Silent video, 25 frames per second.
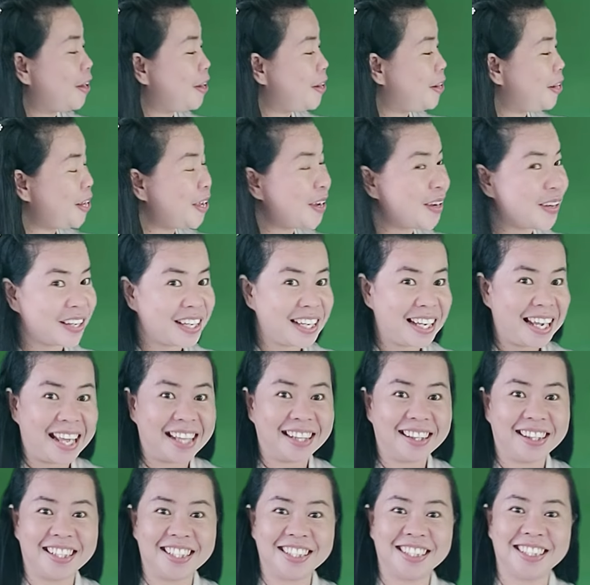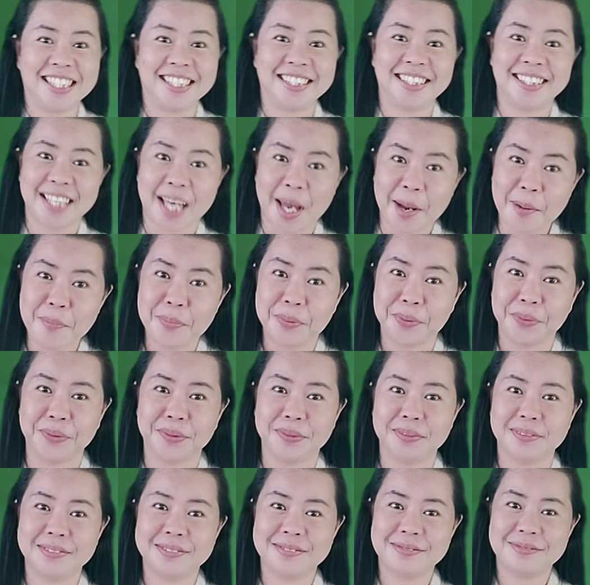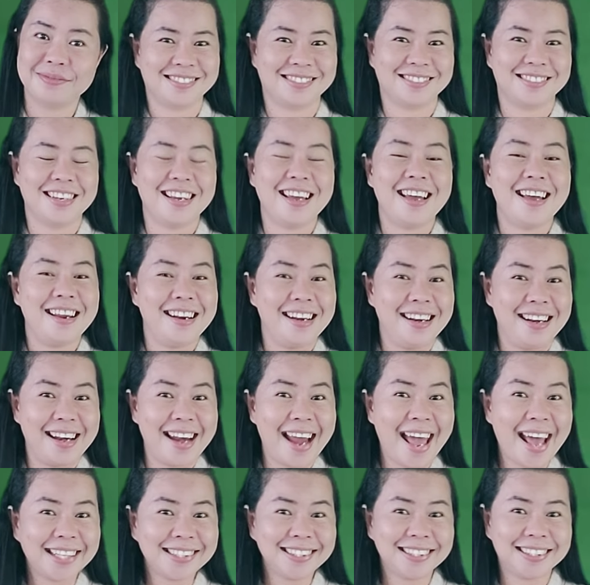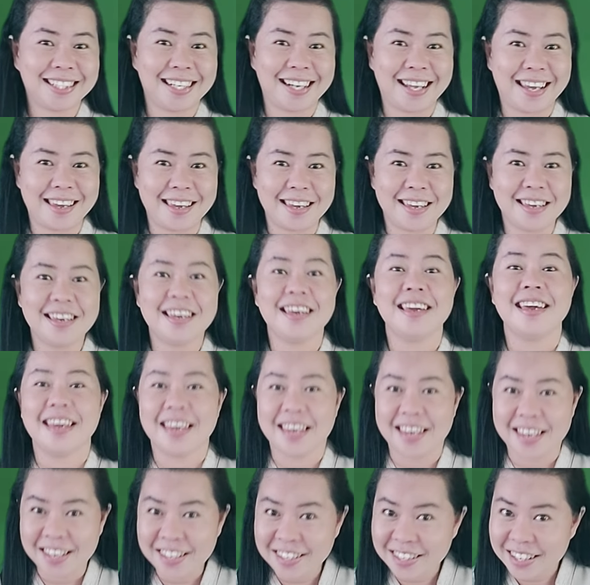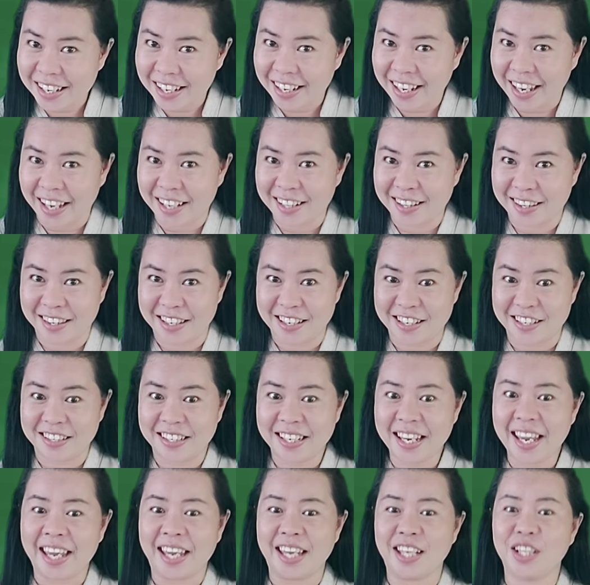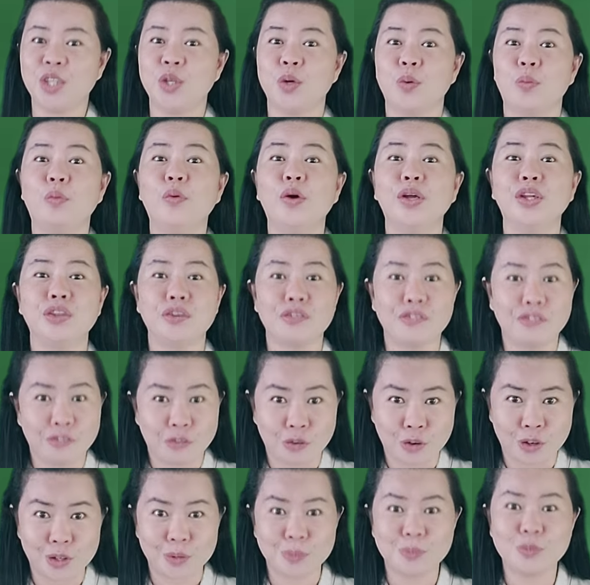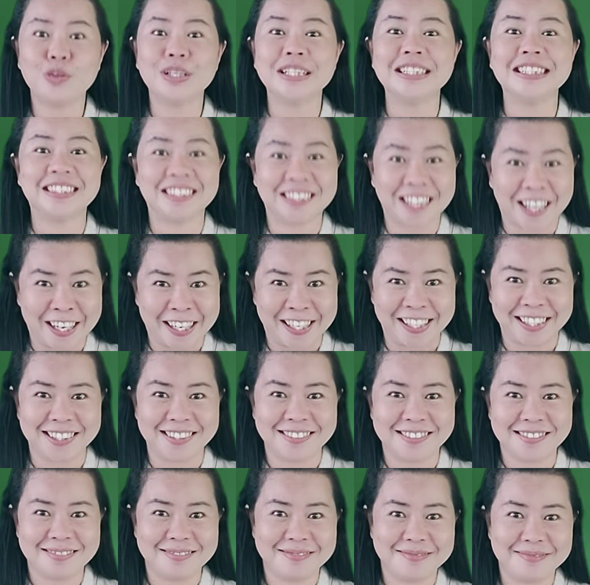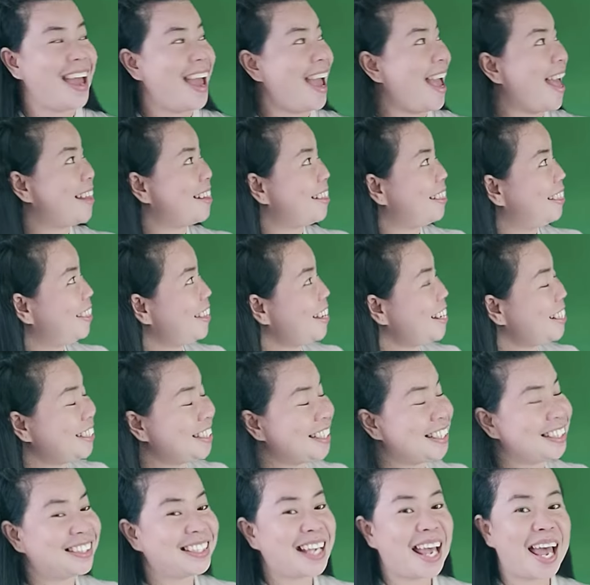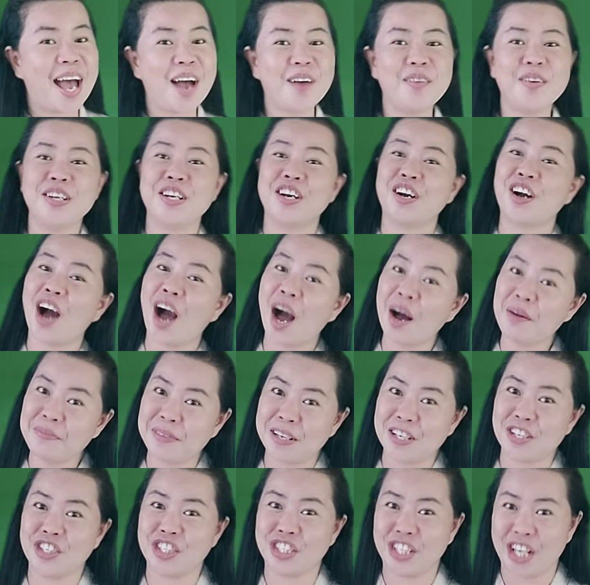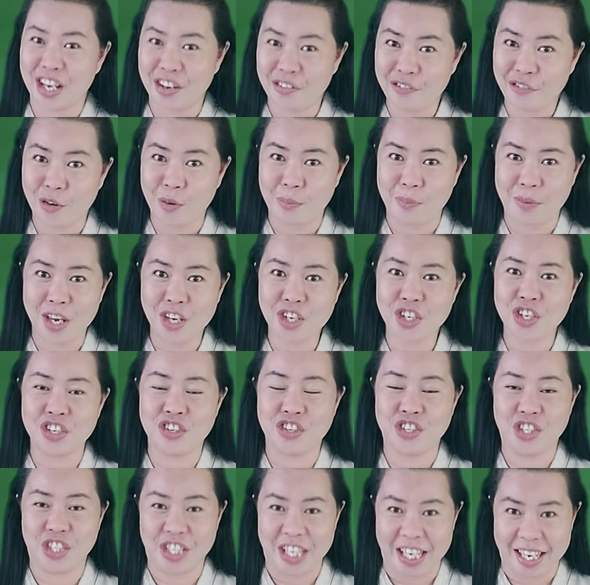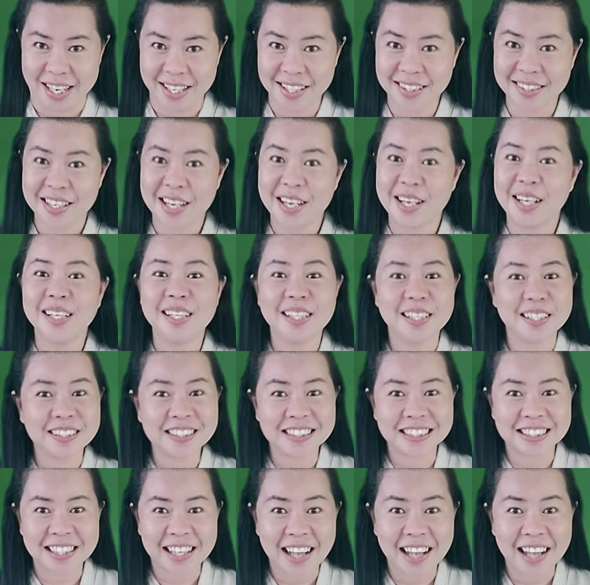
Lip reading: Look at this example. Lastly, indicate the date when the form was signed. And this is how an accomplished information sheet looks